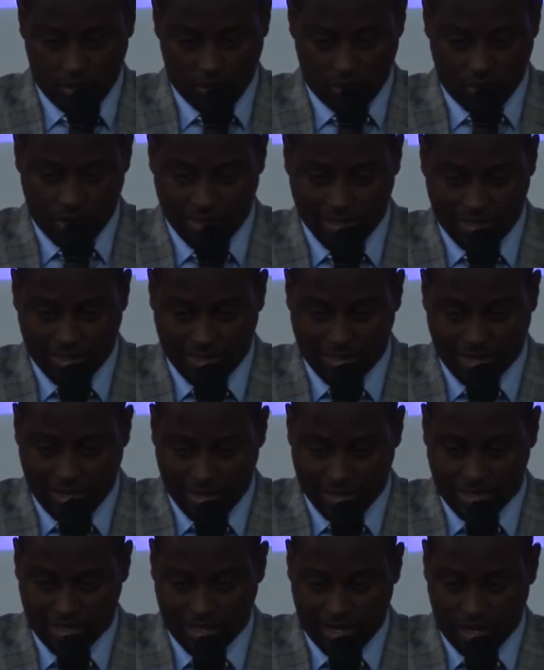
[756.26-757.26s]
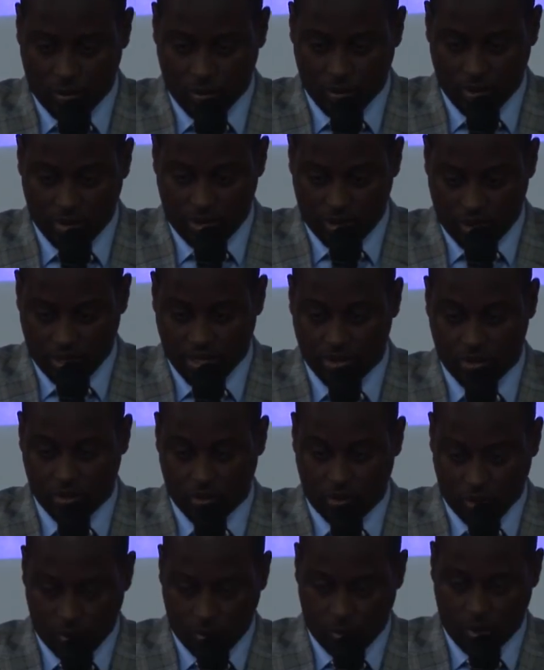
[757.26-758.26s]
unites us, and we tend to
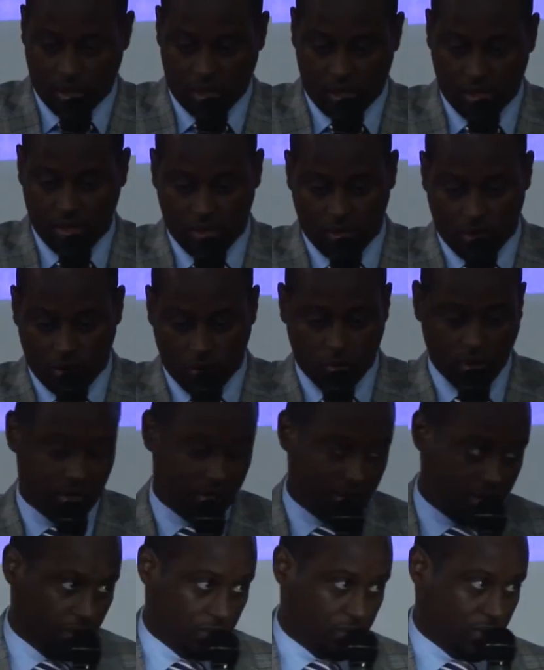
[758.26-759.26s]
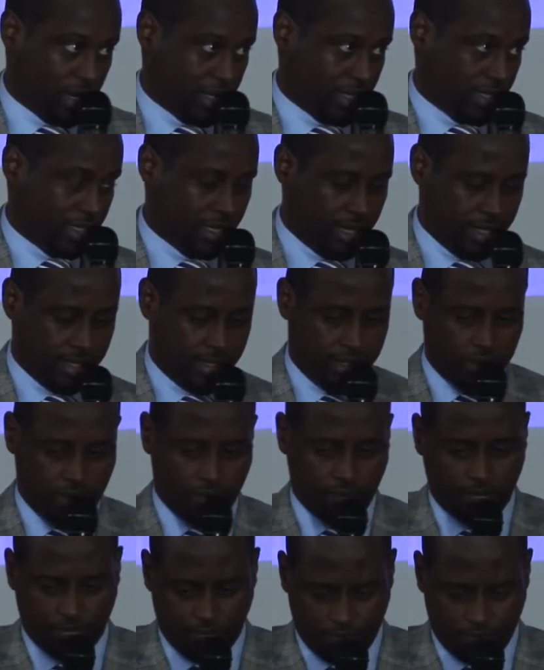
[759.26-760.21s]
do well on what divides us.